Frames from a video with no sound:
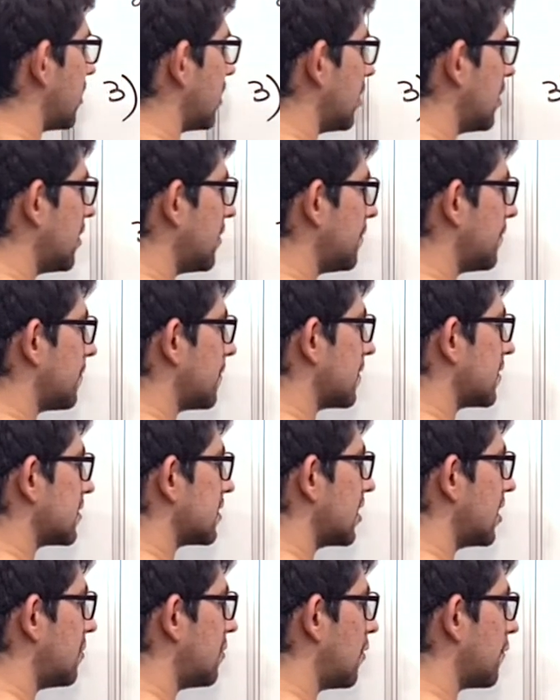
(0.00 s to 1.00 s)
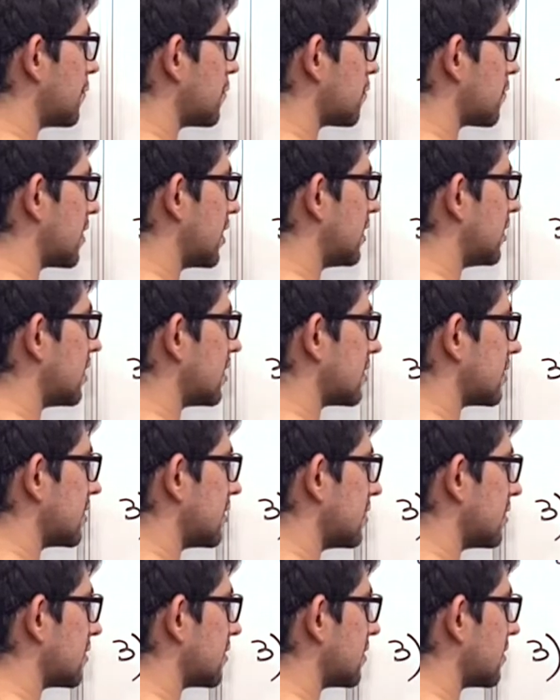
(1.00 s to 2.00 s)
If some of your
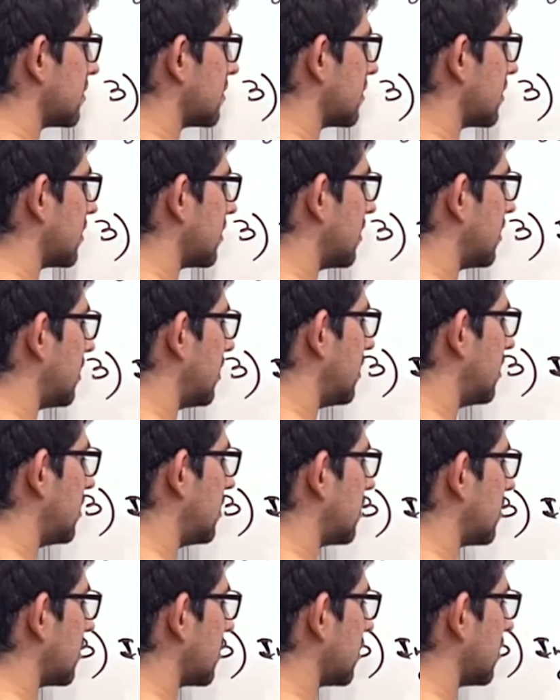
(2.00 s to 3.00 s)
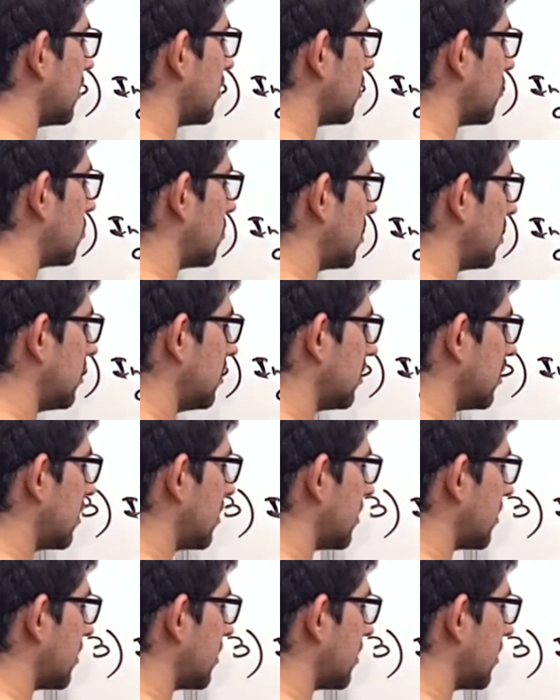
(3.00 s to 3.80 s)
indexes are equal,